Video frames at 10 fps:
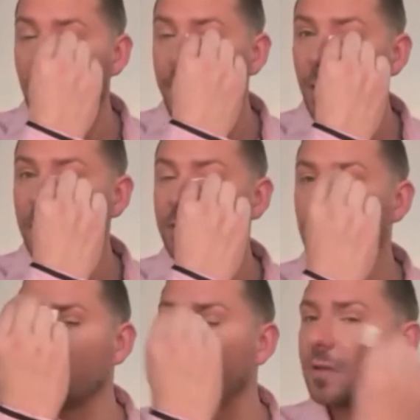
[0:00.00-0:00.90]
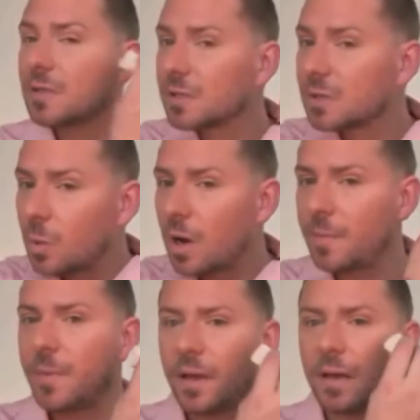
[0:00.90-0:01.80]
I'm not sort of
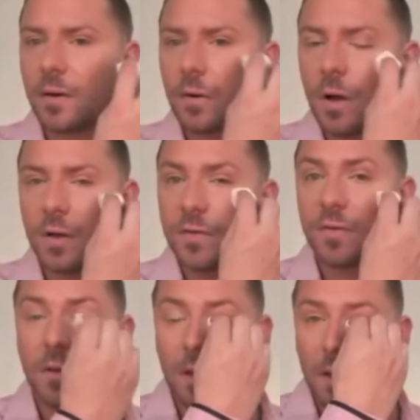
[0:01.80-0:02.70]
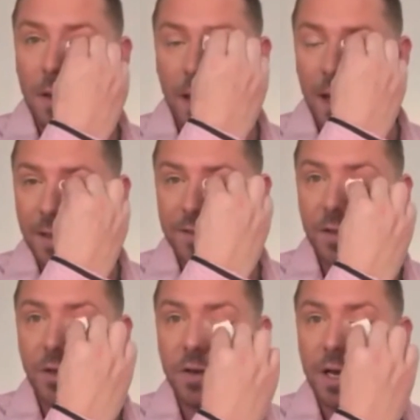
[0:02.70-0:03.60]
swiping it across, and it's a
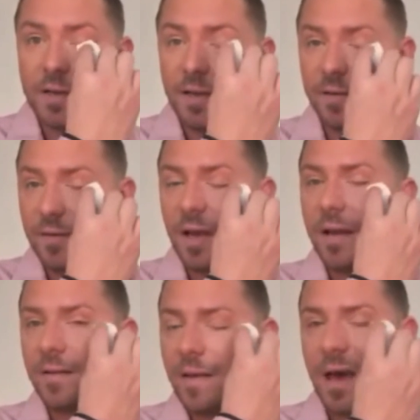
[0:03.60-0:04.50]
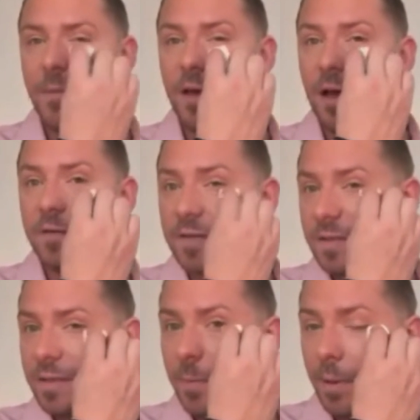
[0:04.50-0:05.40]
good idea to get into the habit of
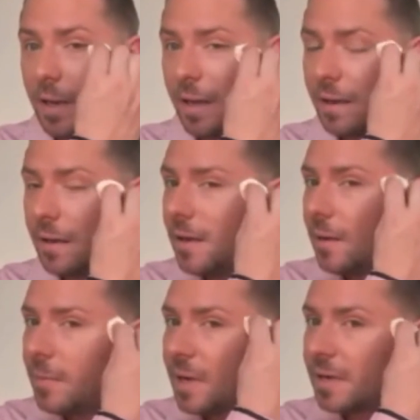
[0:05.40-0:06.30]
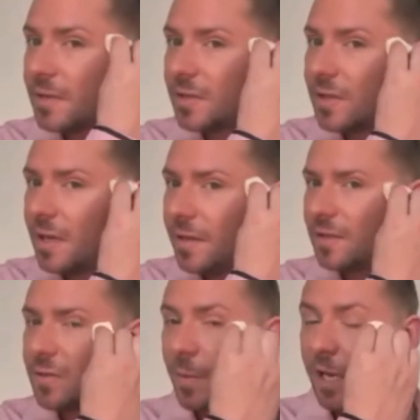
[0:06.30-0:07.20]
stippling, because
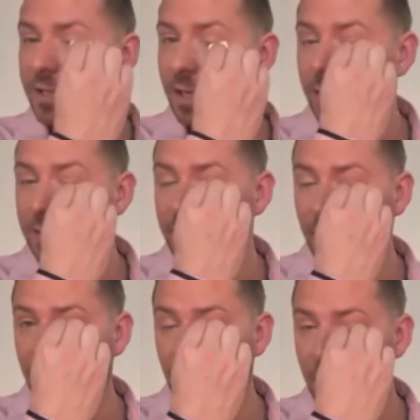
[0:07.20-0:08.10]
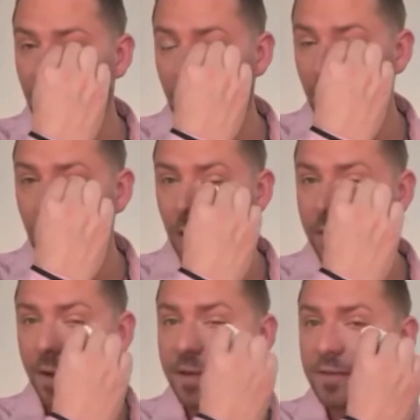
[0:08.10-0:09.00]
this makes the concealer a
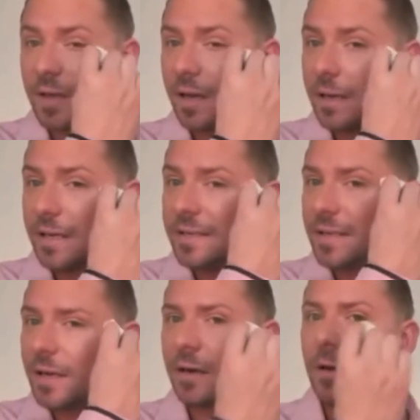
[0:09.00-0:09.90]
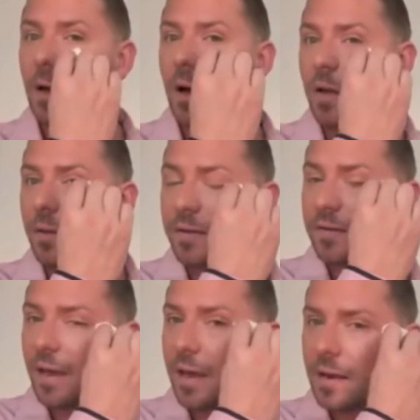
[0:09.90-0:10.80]
lot nicer and easier on the
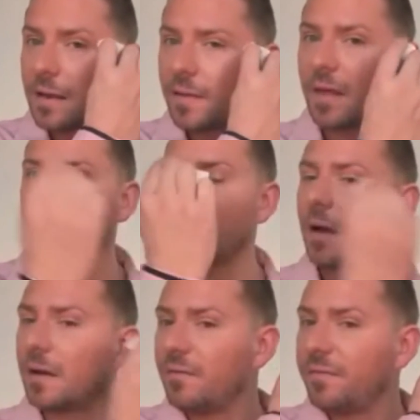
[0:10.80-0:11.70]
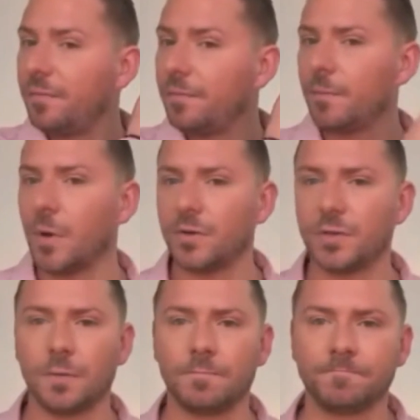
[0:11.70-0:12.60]
skin than that kind of
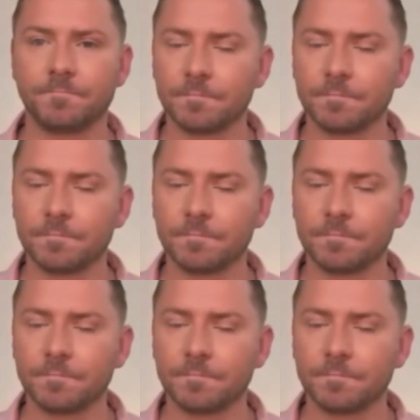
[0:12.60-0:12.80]
motion.